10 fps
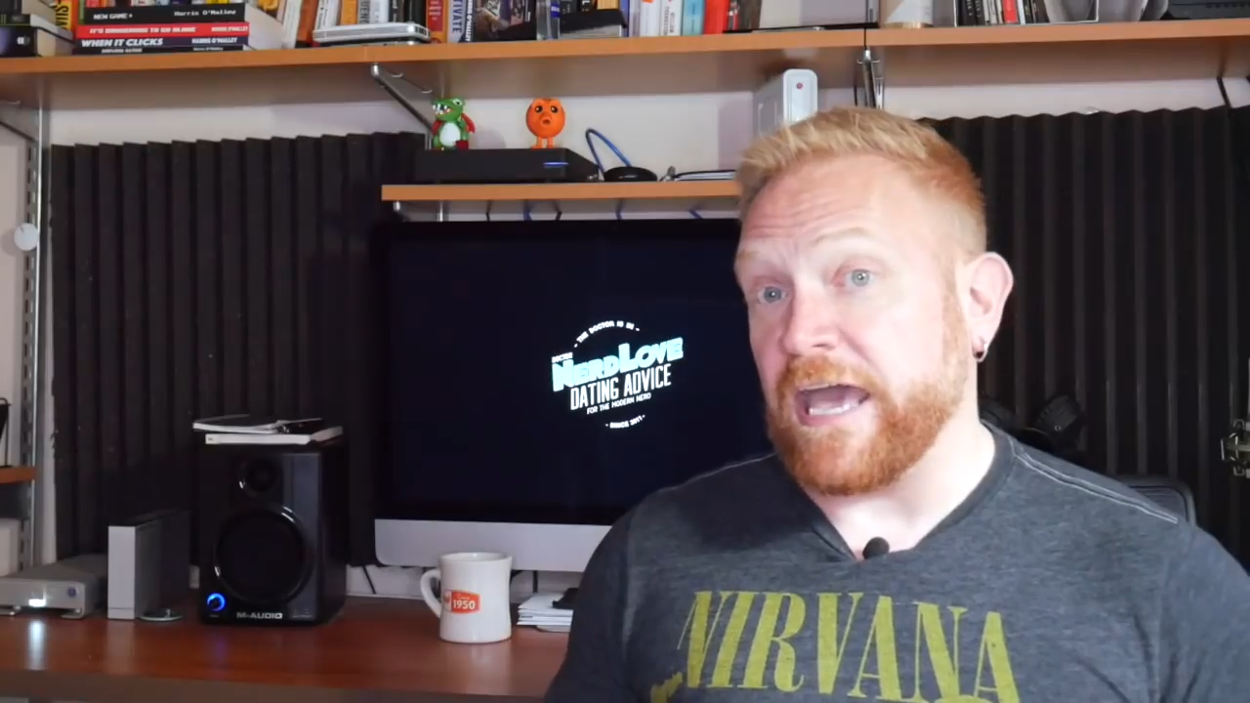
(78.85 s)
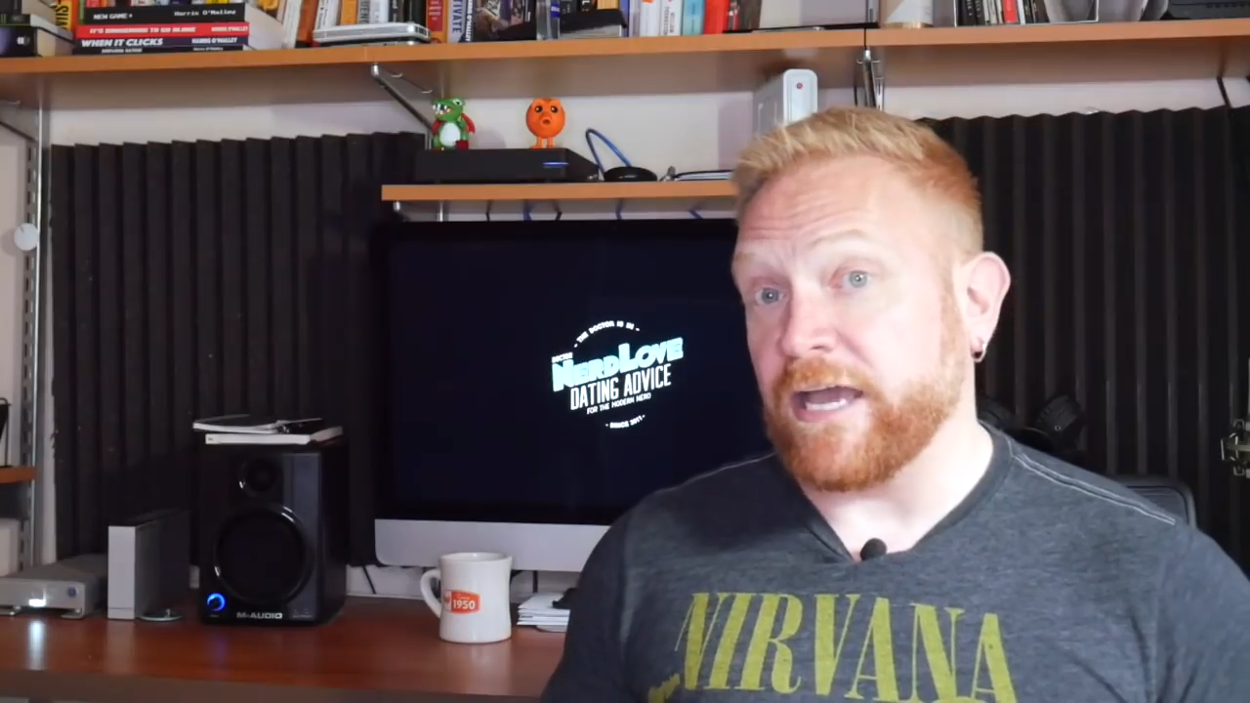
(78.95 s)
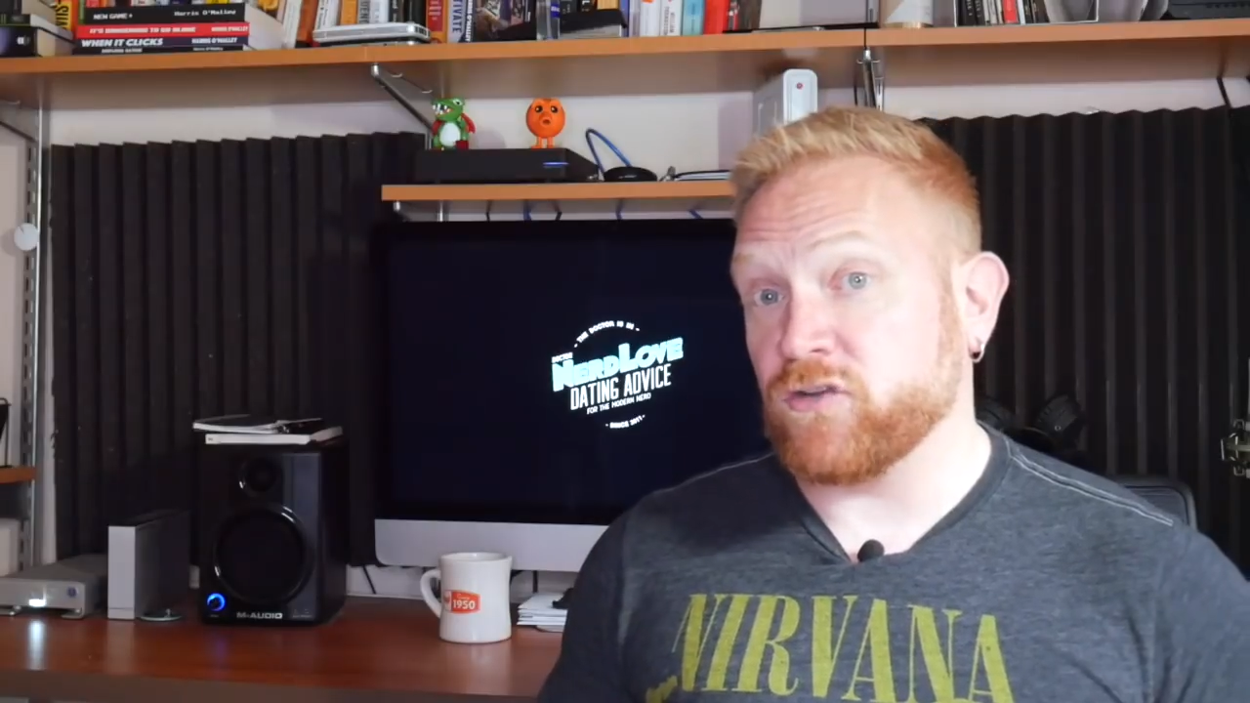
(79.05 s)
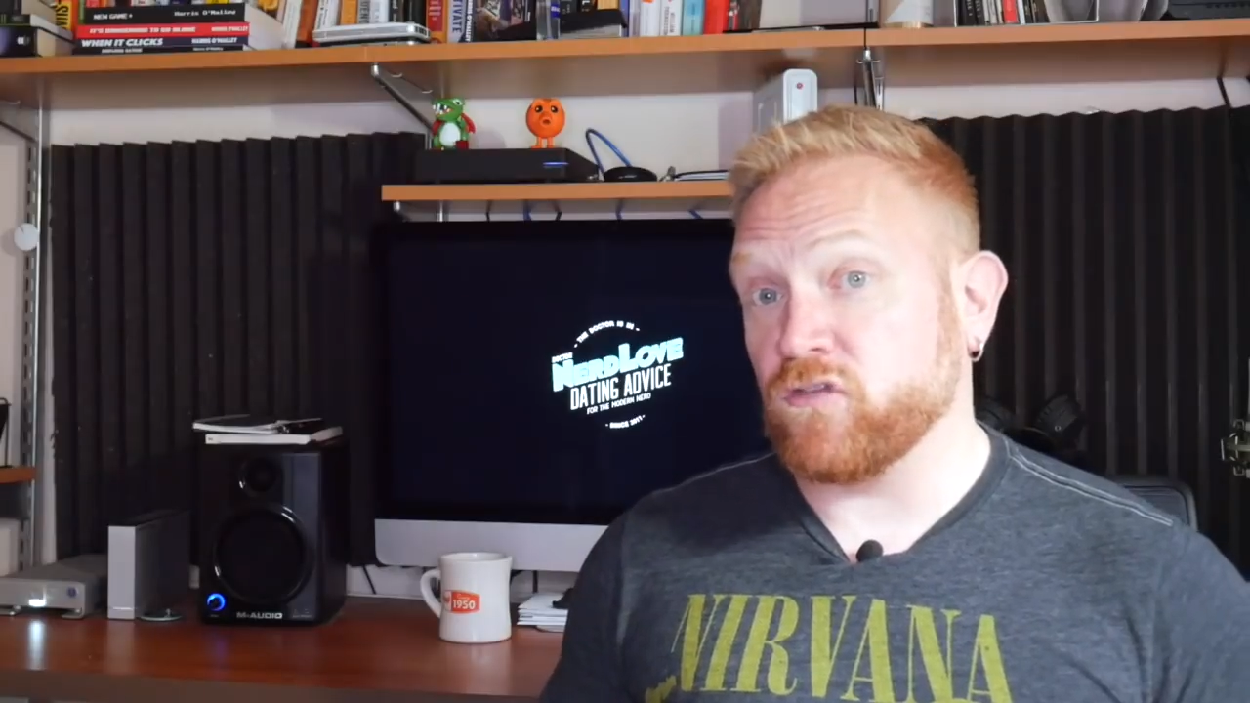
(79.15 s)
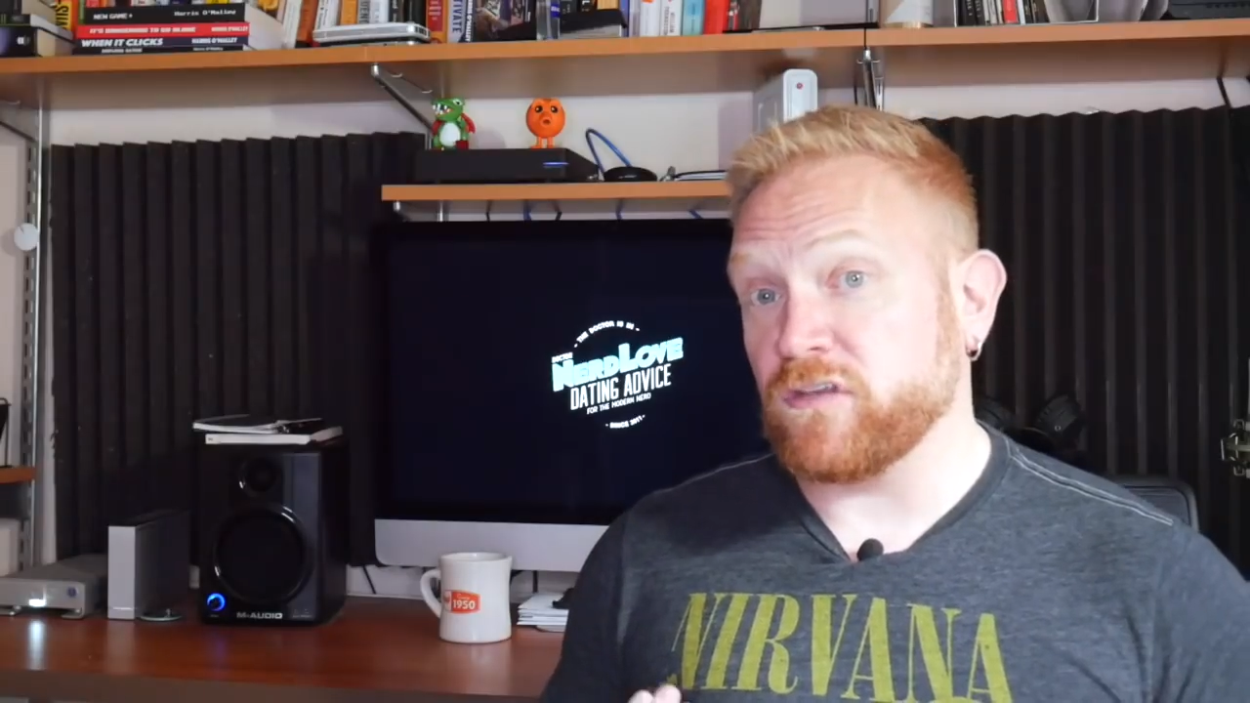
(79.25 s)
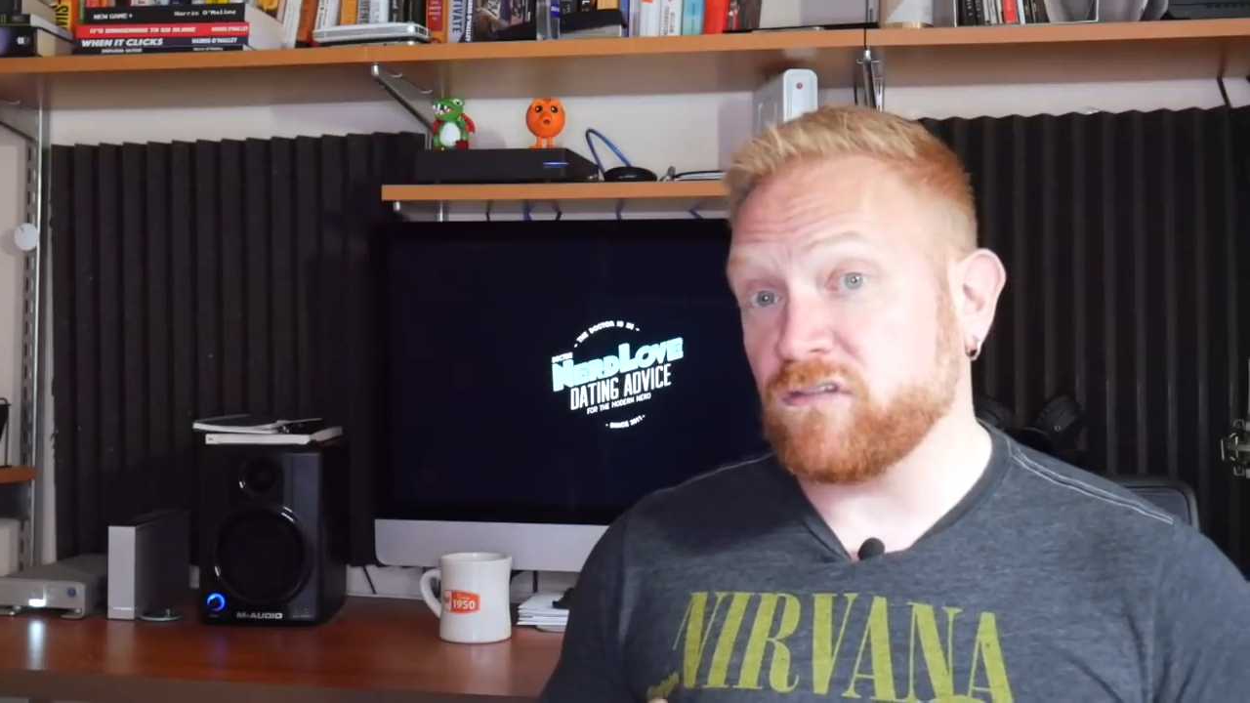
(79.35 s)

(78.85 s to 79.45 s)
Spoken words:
actually